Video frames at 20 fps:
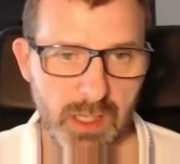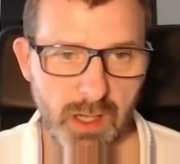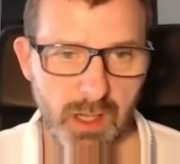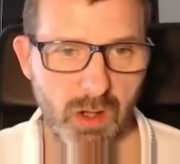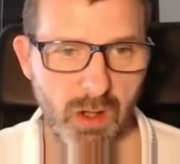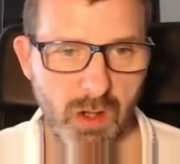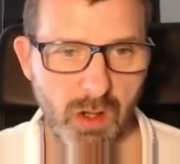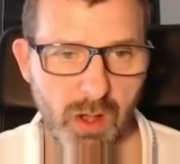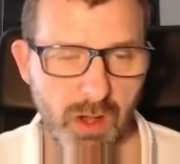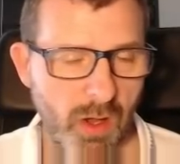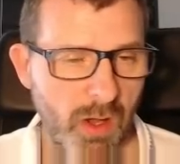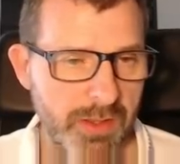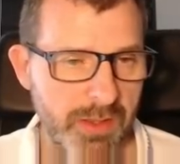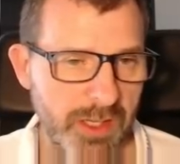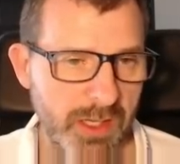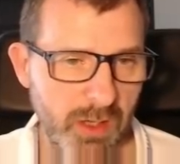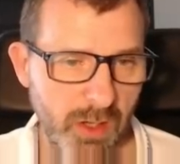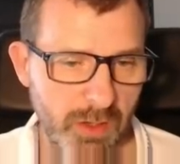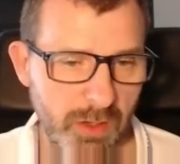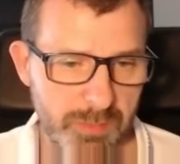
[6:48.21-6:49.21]
I
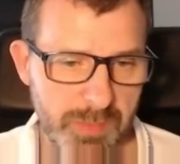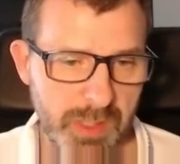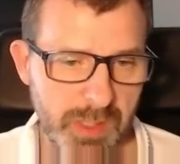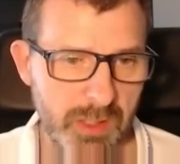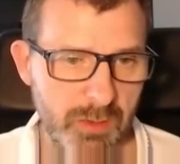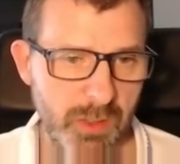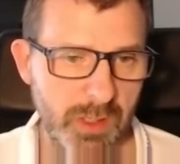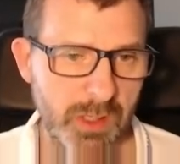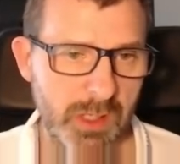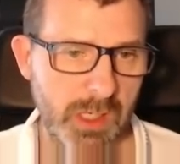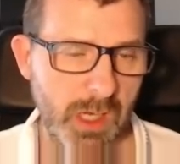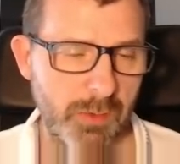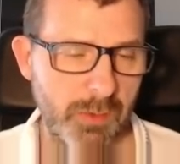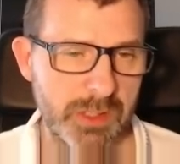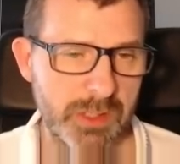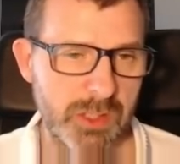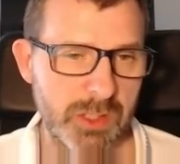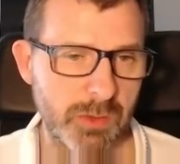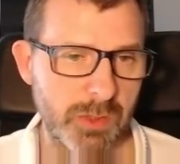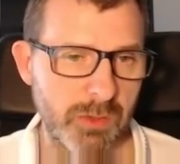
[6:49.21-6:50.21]
think I'm going
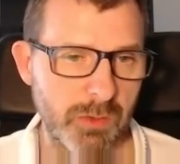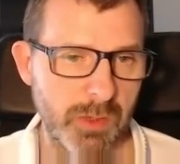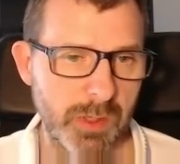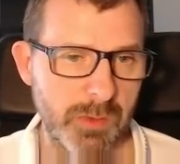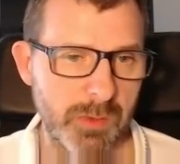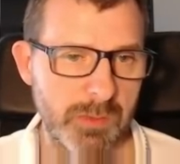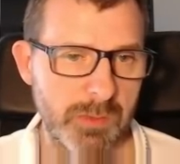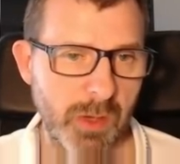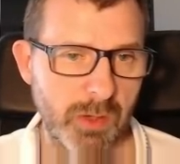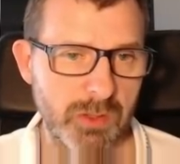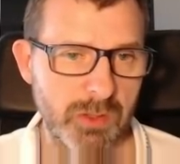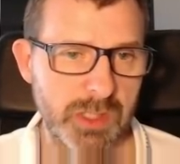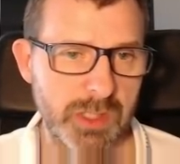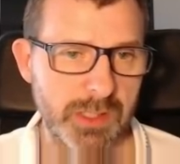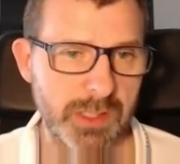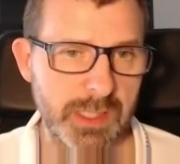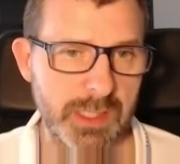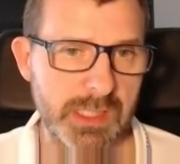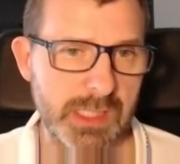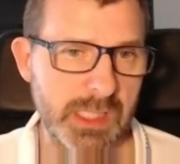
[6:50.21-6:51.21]
to agree with most of
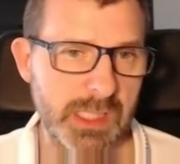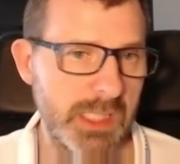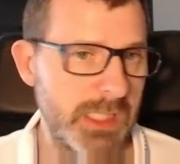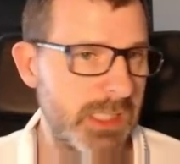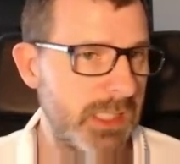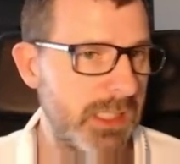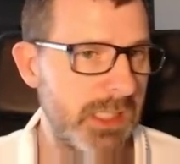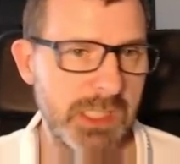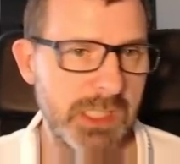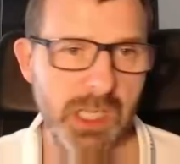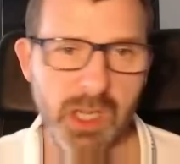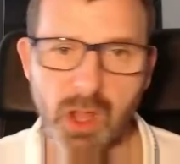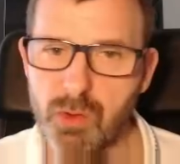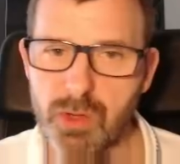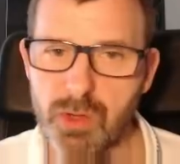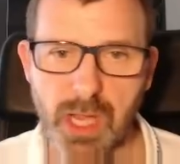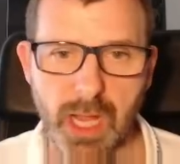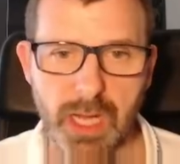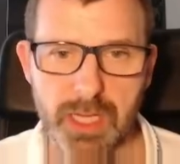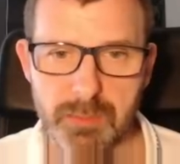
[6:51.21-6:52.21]
these. It's just an
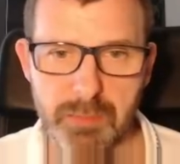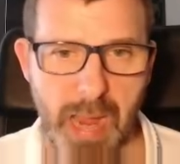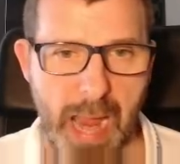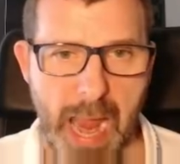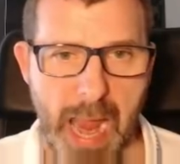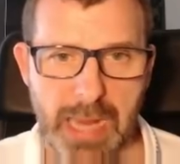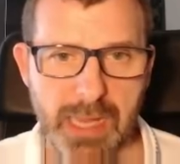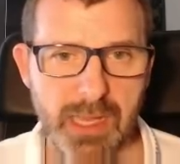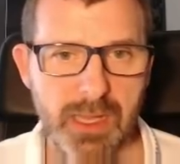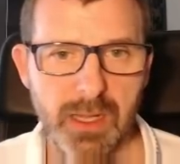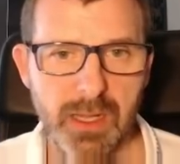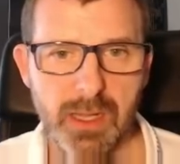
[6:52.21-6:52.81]
okay pack.